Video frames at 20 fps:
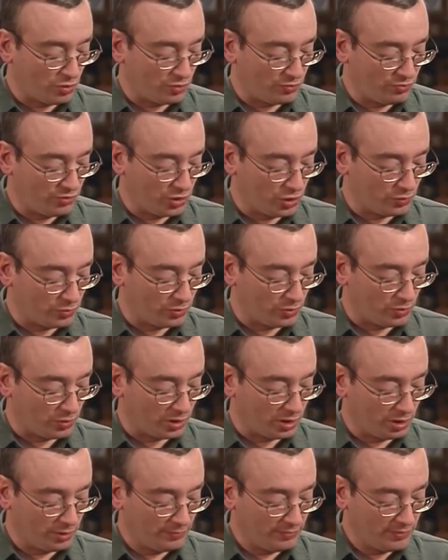are filled with
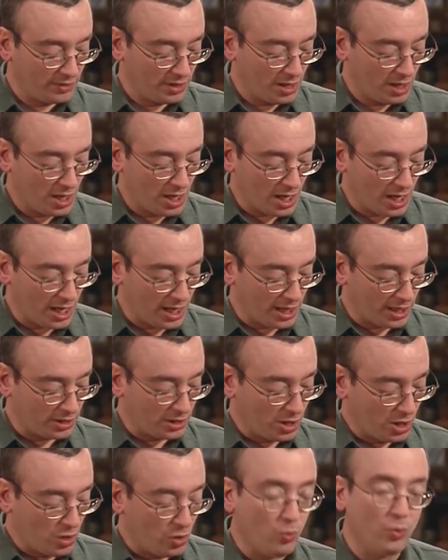oil. And
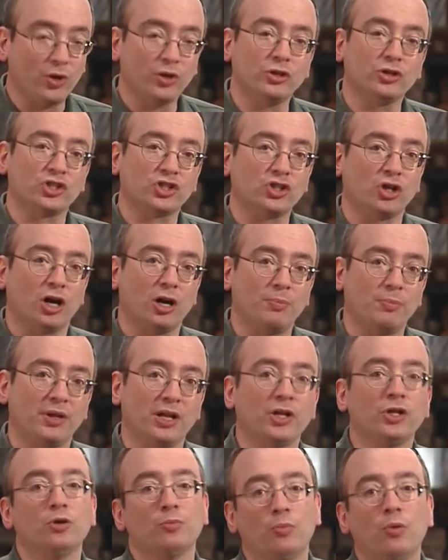when you sharpen
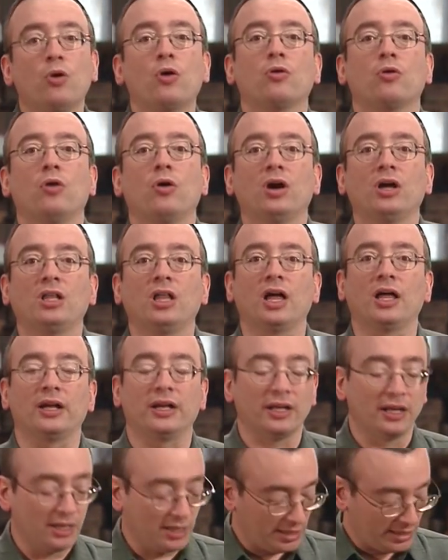and you pour oil on it,
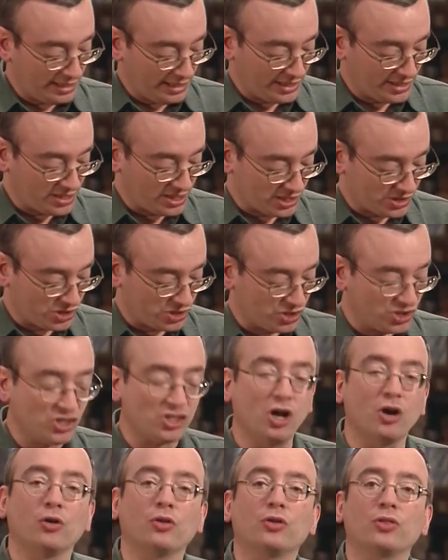it doesn't
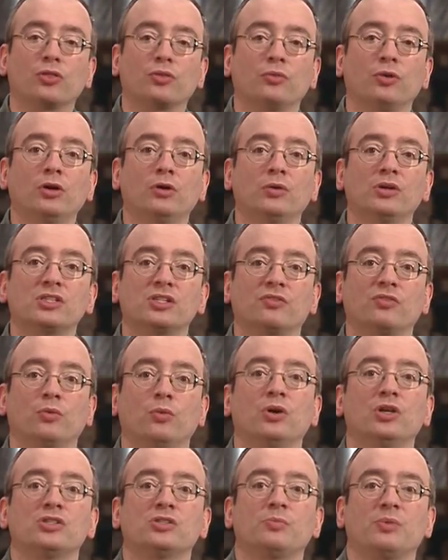soak through as if it
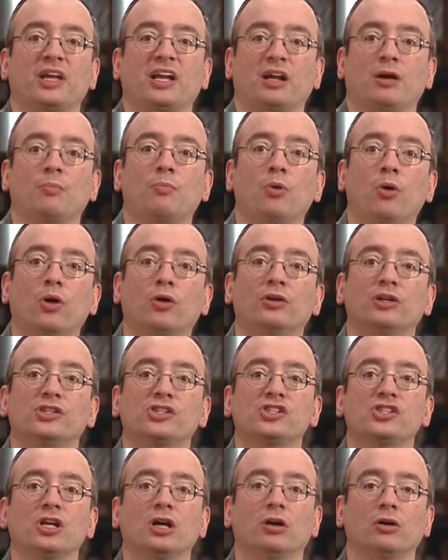would as like a porous
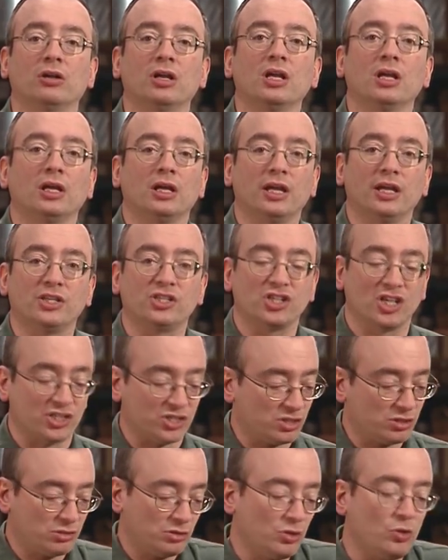stone.
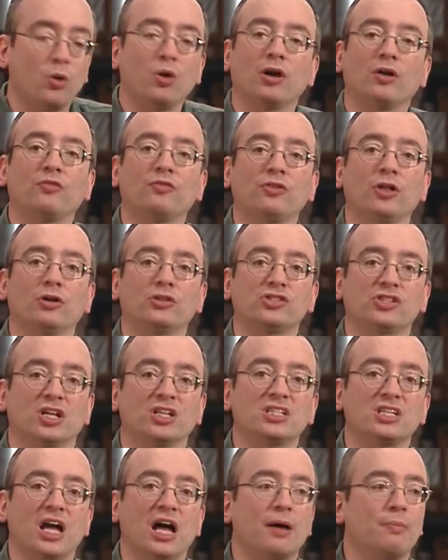The oil floats on
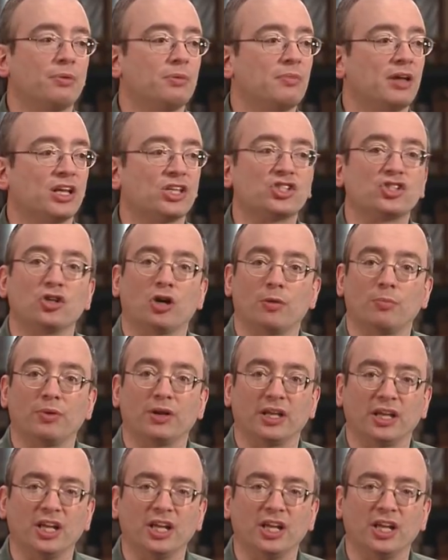top and makes sharpening